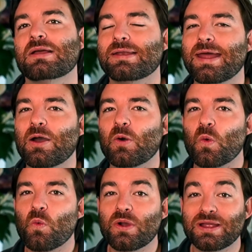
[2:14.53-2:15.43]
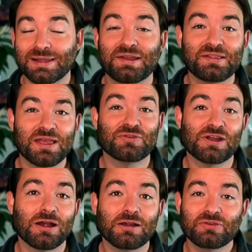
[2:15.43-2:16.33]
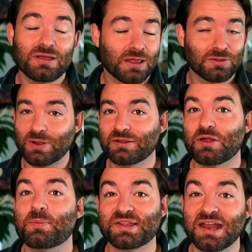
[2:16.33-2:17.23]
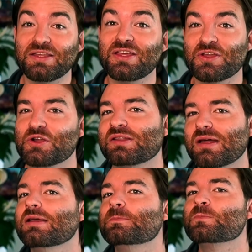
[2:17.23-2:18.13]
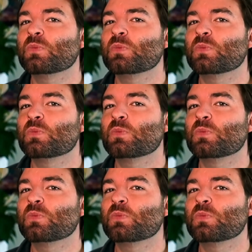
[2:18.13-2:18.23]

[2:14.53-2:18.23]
Now, in landscape photography, as well as almost anything that you're selling,